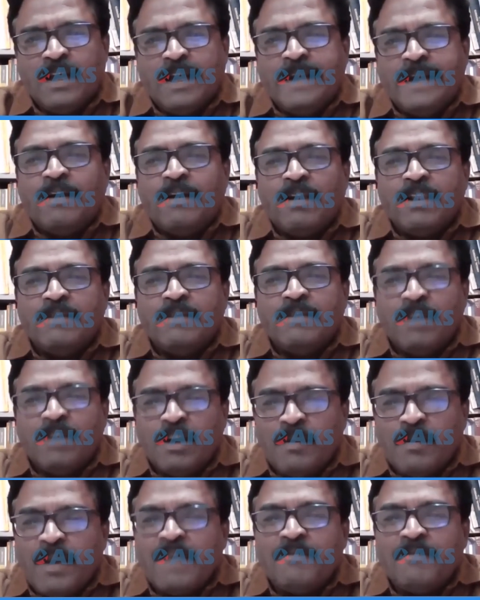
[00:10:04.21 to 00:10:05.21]
And all the
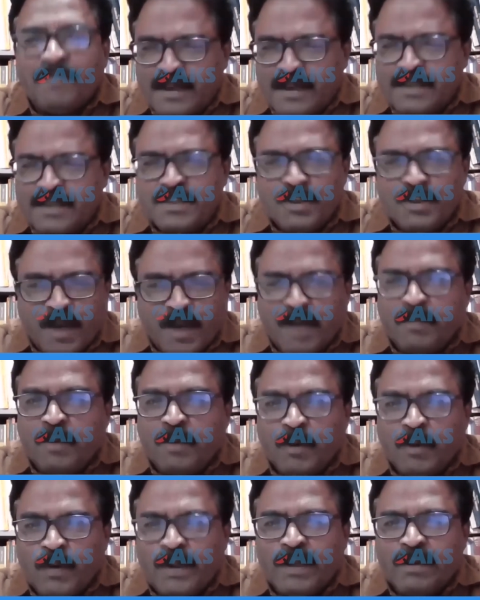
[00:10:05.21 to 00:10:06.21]
World Bank funds, you might
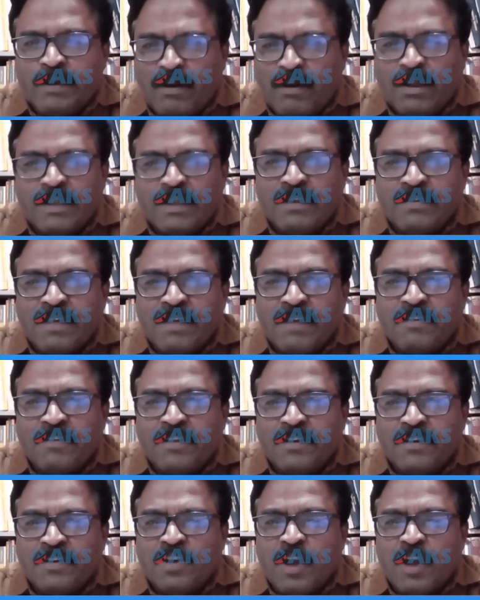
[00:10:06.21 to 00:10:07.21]
be knowing, all the Sarva
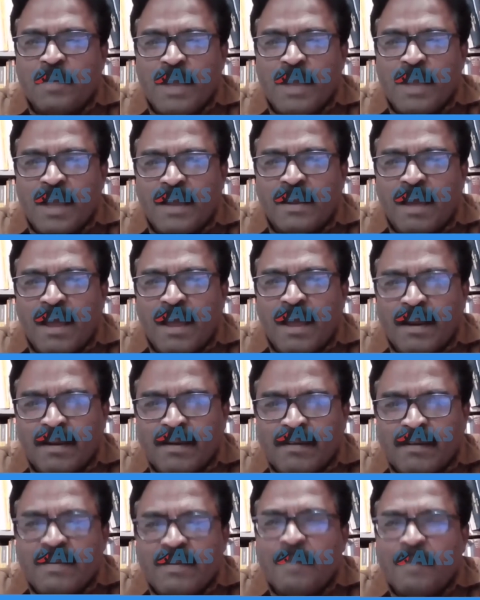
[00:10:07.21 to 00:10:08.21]
Shiksha Abhiyan
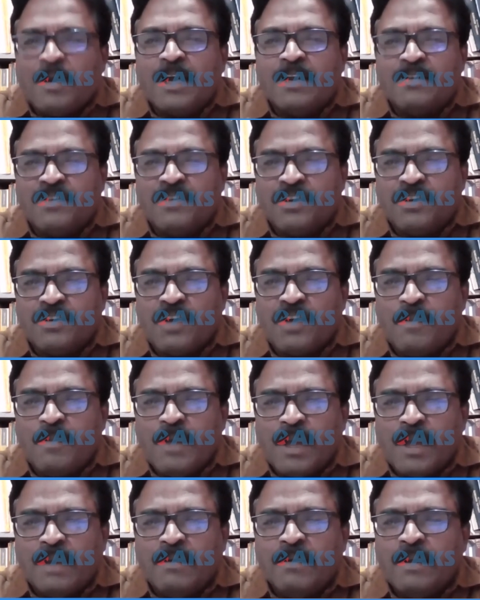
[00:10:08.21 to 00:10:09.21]
or Samagra Shiksha
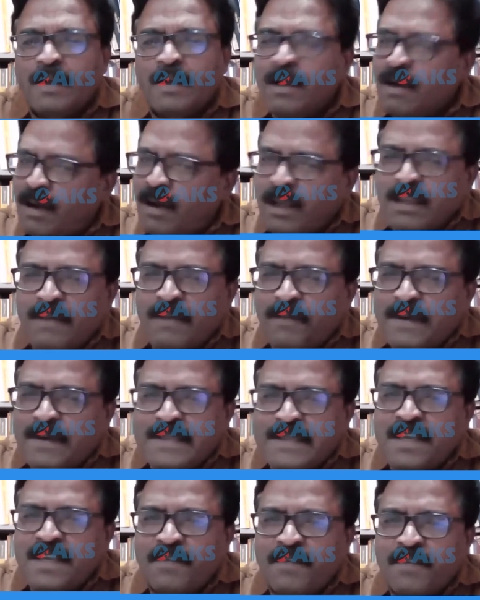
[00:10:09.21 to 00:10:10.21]
Abhiyan, all the
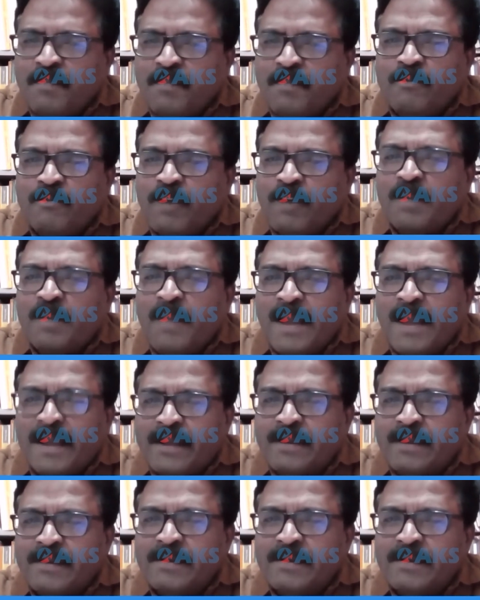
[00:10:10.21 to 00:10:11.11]
funds are from World Bank.